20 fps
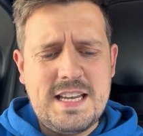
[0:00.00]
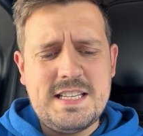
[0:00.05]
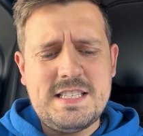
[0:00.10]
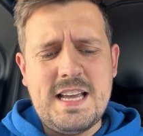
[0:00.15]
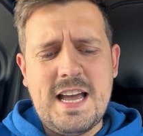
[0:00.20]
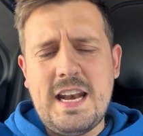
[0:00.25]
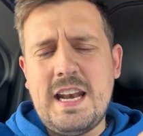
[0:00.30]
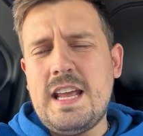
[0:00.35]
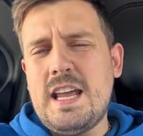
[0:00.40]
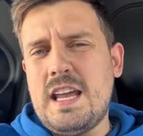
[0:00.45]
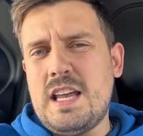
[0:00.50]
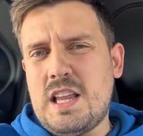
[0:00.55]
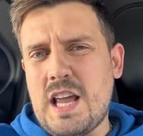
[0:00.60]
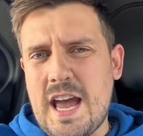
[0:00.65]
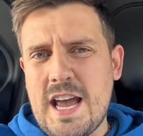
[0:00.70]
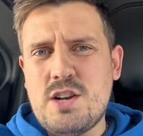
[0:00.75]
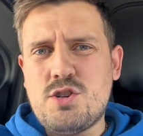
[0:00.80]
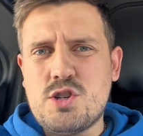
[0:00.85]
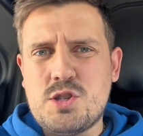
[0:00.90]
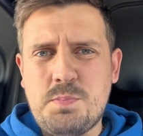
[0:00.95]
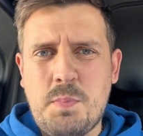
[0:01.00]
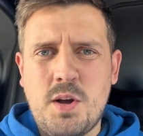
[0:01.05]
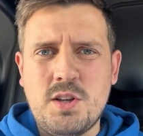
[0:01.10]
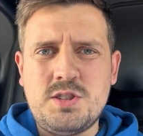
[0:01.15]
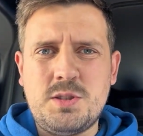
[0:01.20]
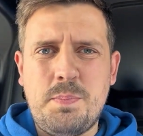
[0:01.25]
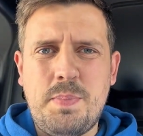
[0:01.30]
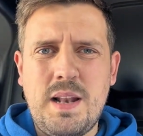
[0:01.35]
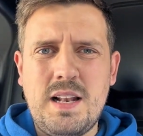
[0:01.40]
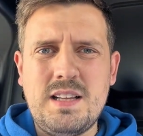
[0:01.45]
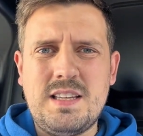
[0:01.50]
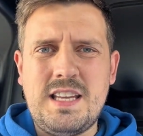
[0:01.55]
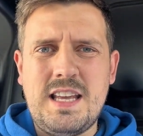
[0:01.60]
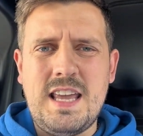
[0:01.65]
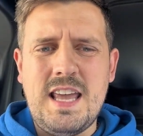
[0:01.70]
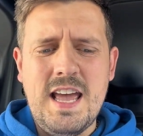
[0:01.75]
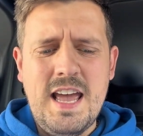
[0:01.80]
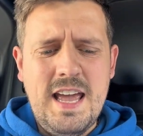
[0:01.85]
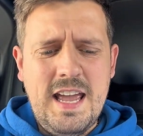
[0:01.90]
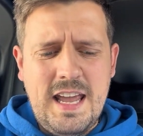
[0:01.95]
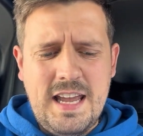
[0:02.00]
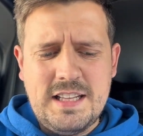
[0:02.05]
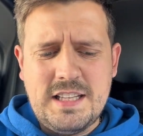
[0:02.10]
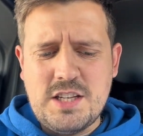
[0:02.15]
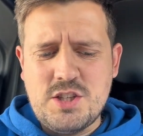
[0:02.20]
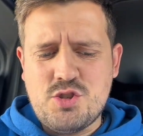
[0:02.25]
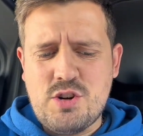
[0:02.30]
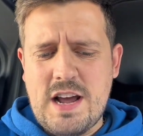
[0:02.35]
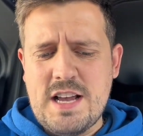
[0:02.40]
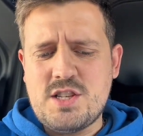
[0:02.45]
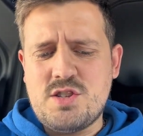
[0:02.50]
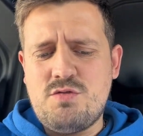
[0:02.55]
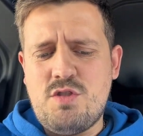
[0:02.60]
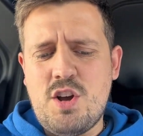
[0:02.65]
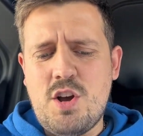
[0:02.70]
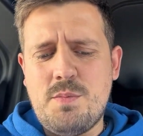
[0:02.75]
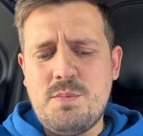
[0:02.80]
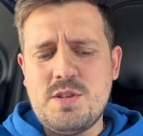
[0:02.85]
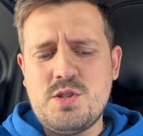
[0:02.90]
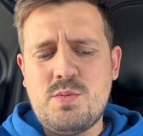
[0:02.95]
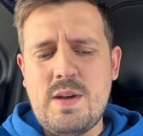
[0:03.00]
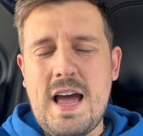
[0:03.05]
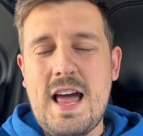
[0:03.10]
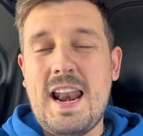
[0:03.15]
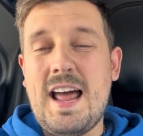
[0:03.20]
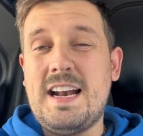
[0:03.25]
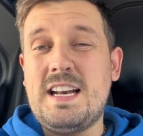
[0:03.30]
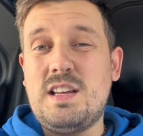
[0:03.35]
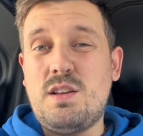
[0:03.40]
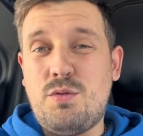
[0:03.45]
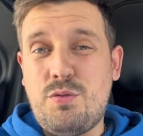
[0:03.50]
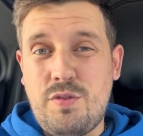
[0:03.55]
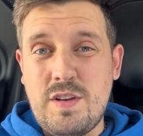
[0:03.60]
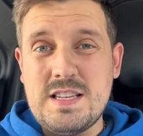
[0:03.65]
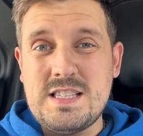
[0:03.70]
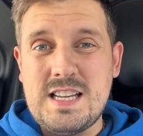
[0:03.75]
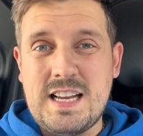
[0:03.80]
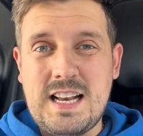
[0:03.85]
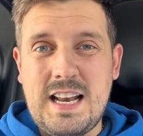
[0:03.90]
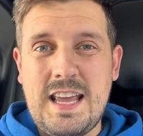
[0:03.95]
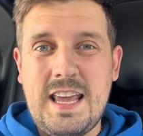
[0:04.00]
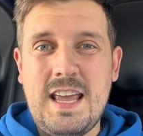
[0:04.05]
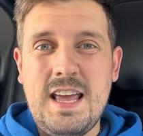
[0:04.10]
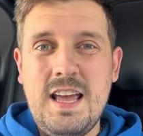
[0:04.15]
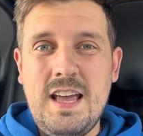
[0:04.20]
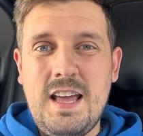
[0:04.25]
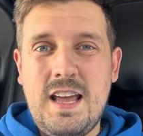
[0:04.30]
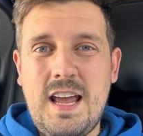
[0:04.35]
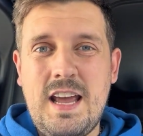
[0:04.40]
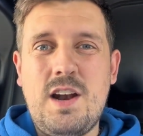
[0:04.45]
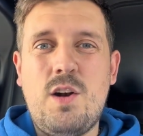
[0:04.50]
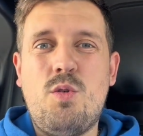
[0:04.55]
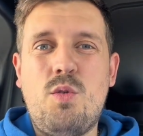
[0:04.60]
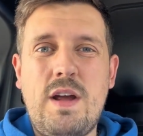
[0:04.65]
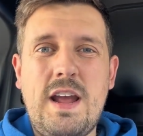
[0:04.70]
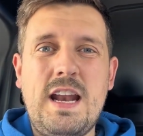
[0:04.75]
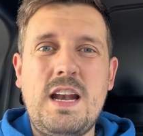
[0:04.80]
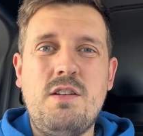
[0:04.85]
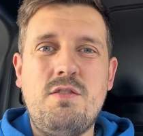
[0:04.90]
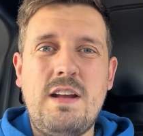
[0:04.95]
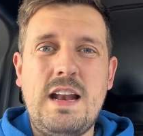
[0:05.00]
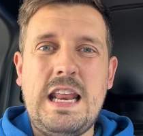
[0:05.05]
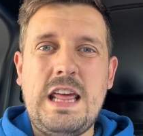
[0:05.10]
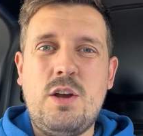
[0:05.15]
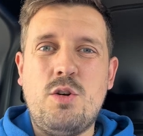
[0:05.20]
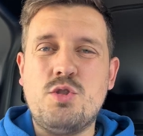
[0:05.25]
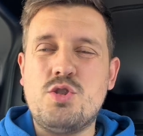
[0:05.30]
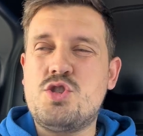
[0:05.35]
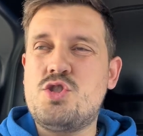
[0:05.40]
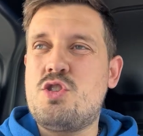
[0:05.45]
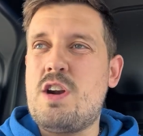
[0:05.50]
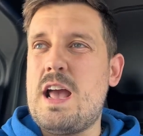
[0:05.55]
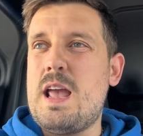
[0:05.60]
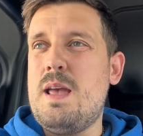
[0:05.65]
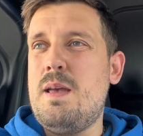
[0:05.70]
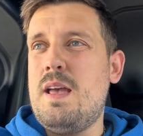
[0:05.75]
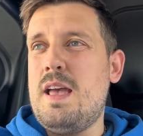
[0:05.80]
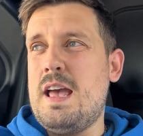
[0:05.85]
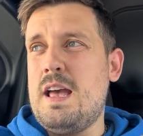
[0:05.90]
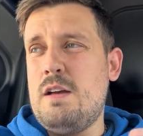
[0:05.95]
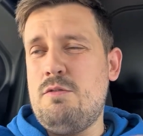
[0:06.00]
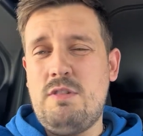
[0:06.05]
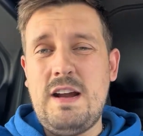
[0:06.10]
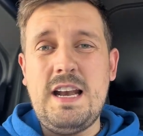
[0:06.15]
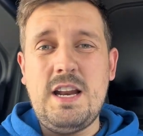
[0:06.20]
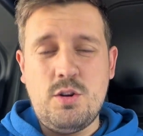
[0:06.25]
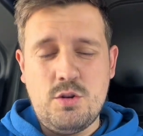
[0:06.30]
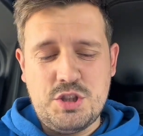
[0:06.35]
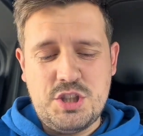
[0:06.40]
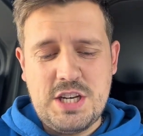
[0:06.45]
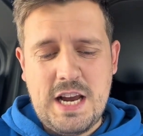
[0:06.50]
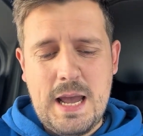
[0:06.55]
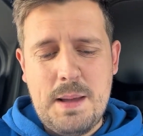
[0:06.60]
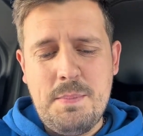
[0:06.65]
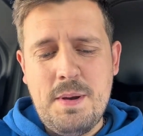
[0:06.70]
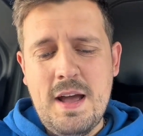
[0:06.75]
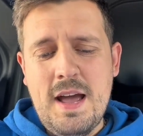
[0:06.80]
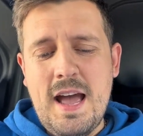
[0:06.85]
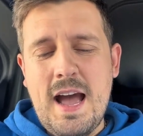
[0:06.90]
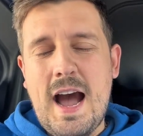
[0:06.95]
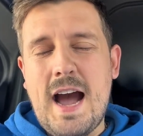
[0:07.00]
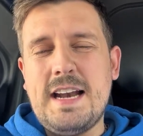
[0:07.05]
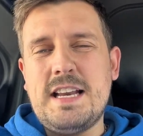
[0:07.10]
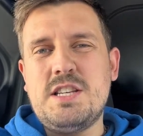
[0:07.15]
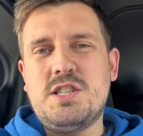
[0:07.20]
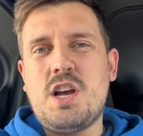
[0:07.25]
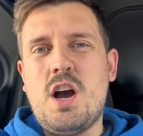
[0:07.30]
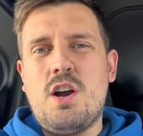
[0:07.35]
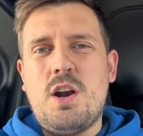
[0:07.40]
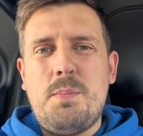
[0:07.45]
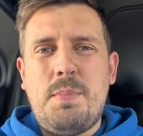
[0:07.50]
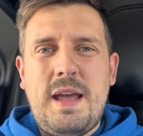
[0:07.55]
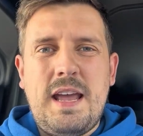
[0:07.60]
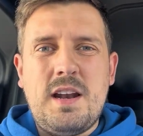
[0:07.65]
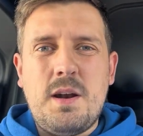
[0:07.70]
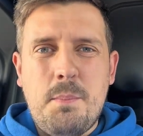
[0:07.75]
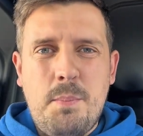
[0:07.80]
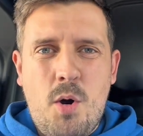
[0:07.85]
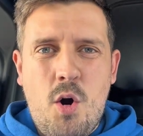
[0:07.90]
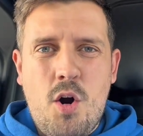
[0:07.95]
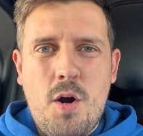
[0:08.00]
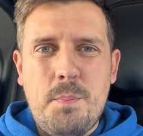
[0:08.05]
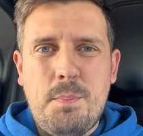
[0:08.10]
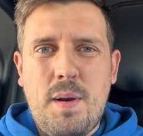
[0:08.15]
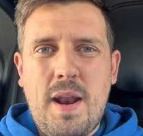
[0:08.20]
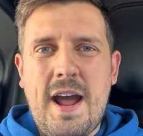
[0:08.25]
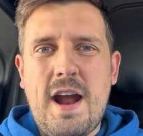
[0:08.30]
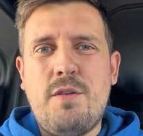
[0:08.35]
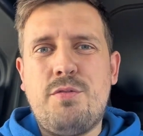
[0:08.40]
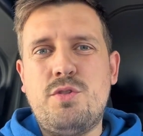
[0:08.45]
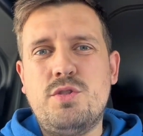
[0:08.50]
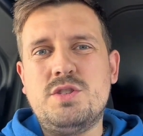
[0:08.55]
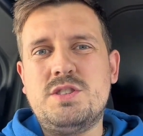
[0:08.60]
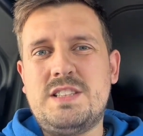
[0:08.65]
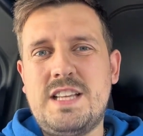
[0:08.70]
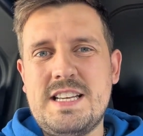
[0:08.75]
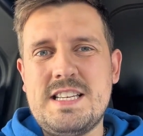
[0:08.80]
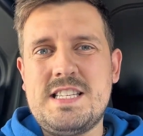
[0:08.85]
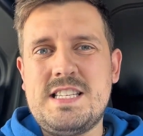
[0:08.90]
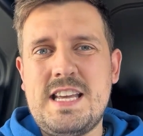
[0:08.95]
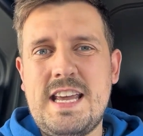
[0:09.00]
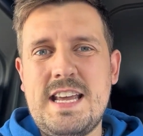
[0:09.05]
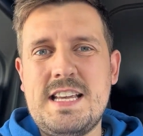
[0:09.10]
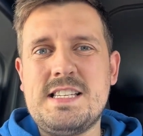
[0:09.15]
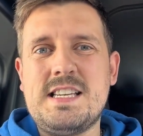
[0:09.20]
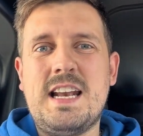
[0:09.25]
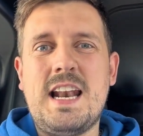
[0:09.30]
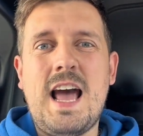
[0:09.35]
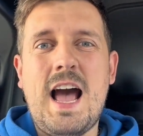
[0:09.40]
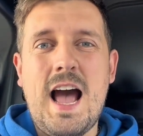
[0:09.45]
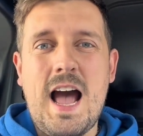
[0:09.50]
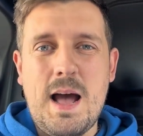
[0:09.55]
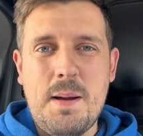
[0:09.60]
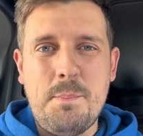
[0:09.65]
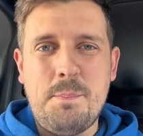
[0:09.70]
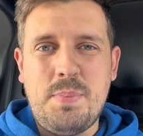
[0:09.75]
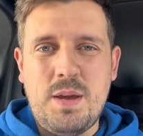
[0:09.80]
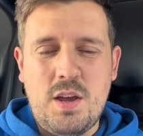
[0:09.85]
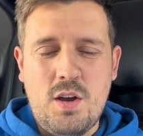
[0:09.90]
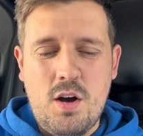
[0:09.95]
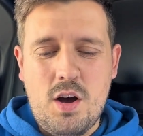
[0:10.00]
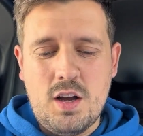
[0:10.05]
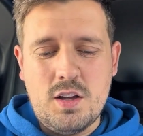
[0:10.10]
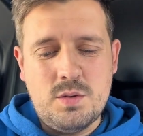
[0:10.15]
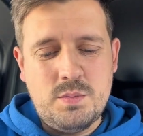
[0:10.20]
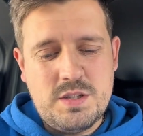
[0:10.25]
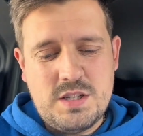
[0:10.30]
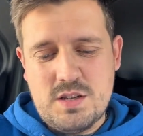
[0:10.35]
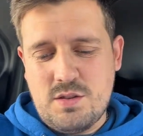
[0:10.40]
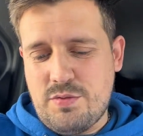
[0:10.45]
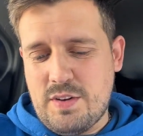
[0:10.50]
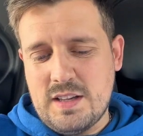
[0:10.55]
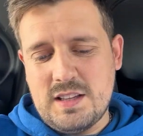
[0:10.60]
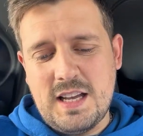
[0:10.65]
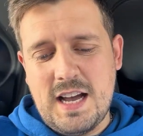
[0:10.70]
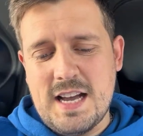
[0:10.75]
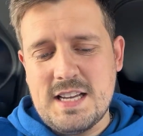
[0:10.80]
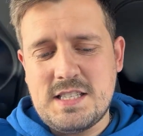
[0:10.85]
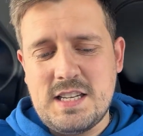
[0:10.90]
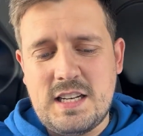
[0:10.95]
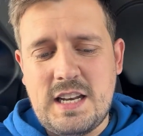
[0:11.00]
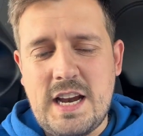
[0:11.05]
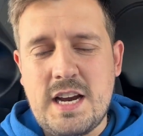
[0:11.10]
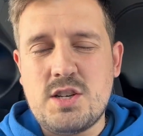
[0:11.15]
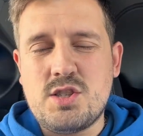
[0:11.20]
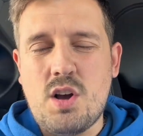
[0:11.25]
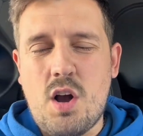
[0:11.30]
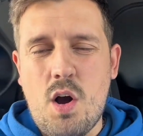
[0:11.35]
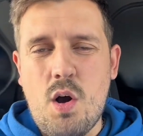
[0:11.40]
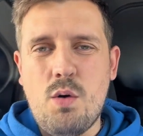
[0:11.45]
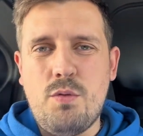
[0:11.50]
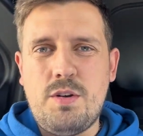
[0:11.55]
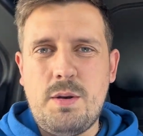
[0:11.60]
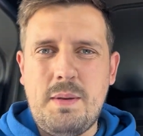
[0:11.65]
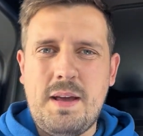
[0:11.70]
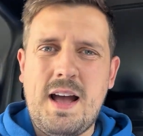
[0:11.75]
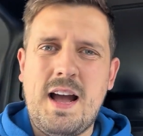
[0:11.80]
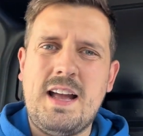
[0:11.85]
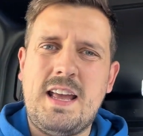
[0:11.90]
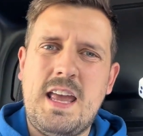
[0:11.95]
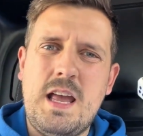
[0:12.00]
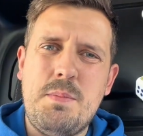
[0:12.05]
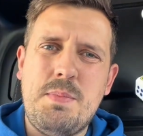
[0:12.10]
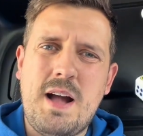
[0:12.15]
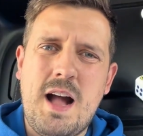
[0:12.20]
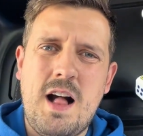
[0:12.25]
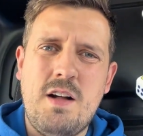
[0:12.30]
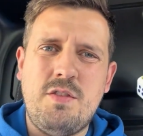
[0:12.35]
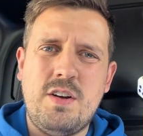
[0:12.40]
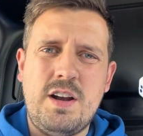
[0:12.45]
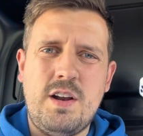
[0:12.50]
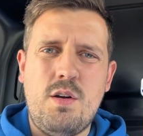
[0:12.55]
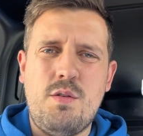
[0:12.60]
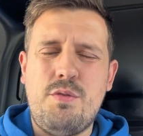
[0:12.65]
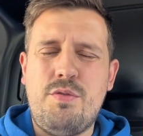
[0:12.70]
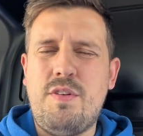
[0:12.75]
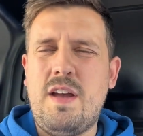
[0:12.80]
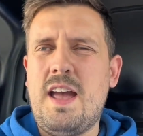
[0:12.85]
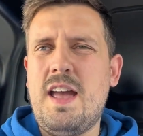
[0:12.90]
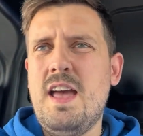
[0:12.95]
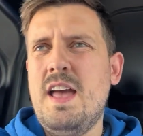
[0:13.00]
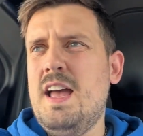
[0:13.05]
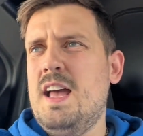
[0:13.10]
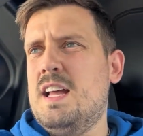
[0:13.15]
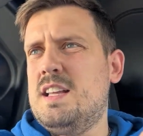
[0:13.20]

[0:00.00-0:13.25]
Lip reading: He said he takes responsibility in the dressing room as well, and he's physically in a really good shape, and he's going to be an important player for us this season and beyond, which is fantastic there. So hopefully we can keep Calvert-Lewin fit.